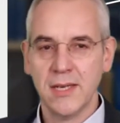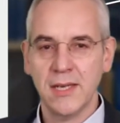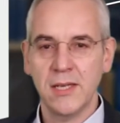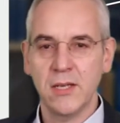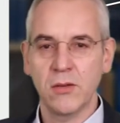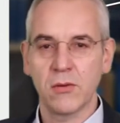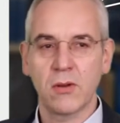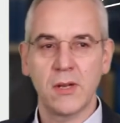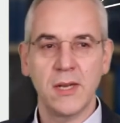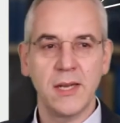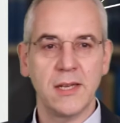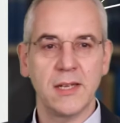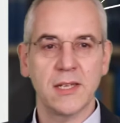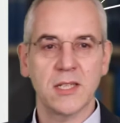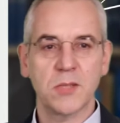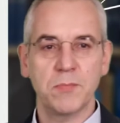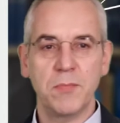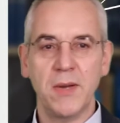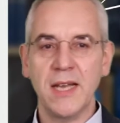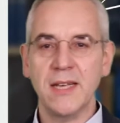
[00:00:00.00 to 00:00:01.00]
in Euclidean
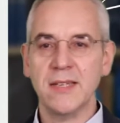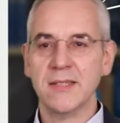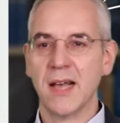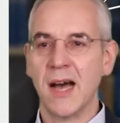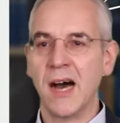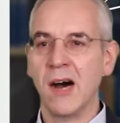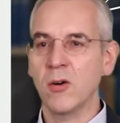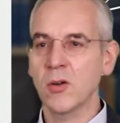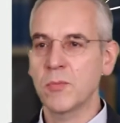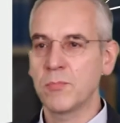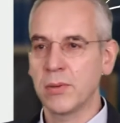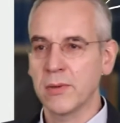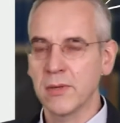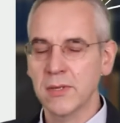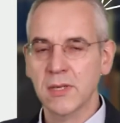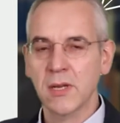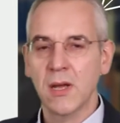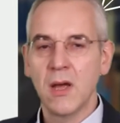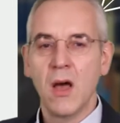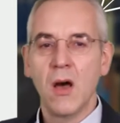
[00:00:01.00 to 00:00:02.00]
space,
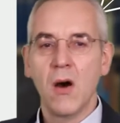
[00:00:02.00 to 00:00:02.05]
output,